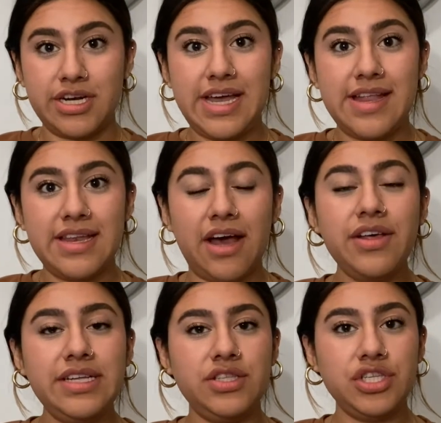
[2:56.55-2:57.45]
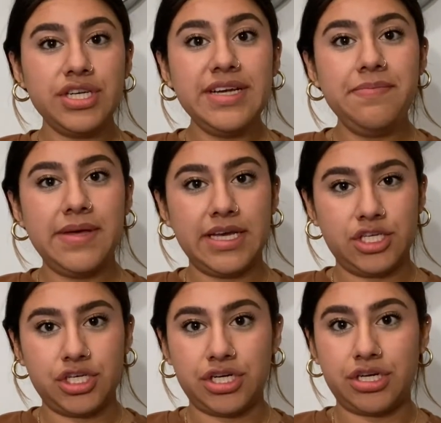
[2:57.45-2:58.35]
and I'll insert a
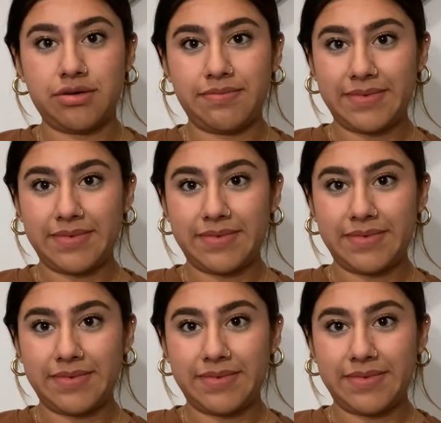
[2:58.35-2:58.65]
picture